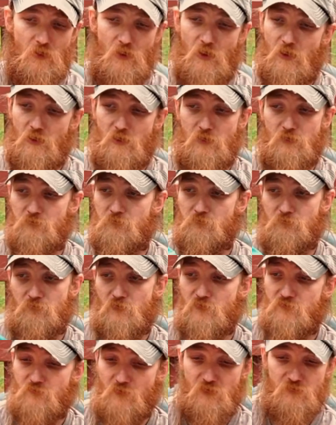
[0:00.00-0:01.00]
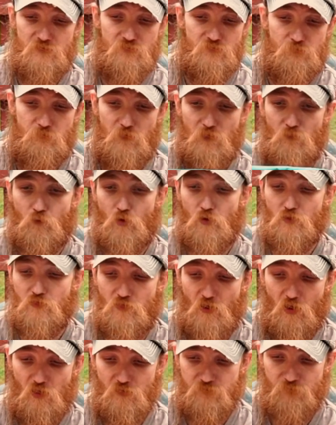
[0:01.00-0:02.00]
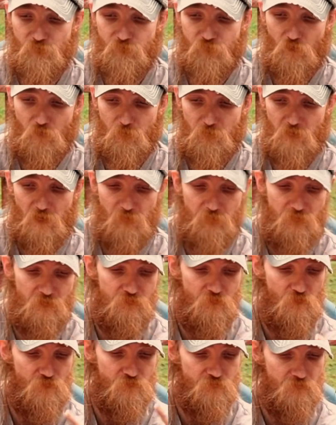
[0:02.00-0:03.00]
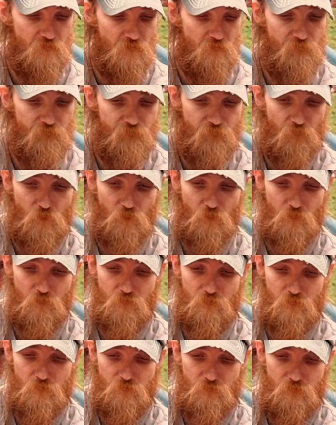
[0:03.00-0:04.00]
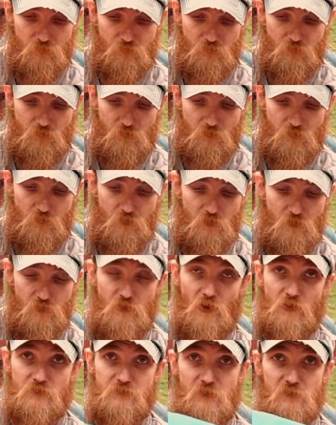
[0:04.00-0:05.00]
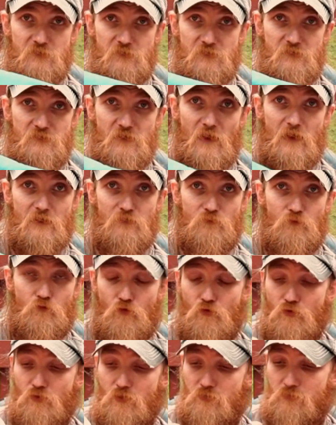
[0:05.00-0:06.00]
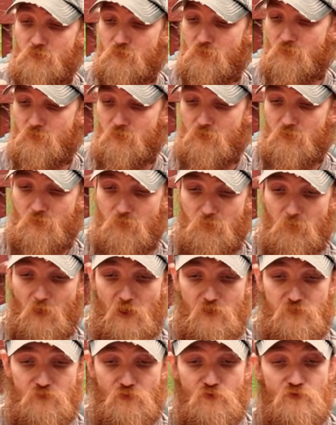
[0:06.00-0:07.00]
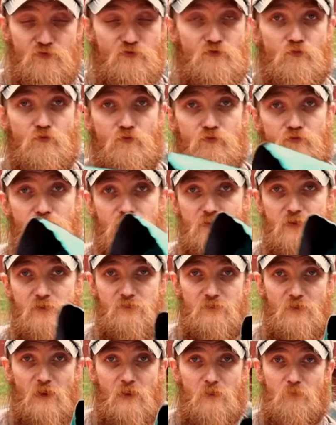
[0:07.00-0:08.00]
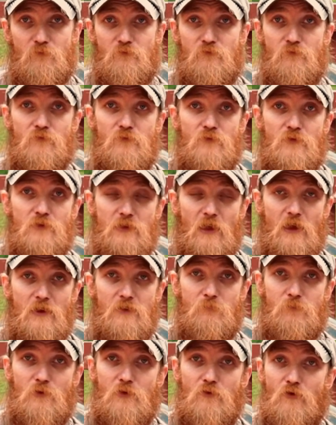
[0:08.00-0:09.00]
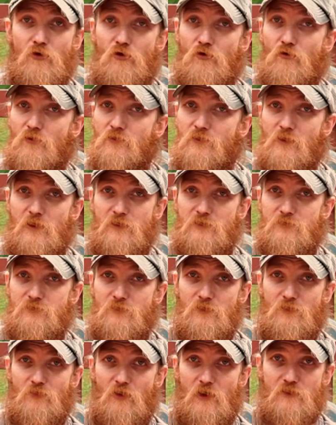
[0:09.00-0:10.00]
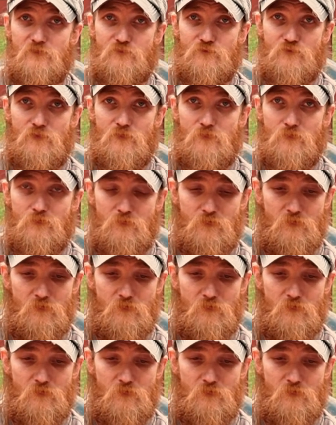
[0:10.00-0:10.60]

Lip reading: And this thing's been working awesome for me. I've been using it for, not this exact one, but I used the same kind of pillow on the AT last year.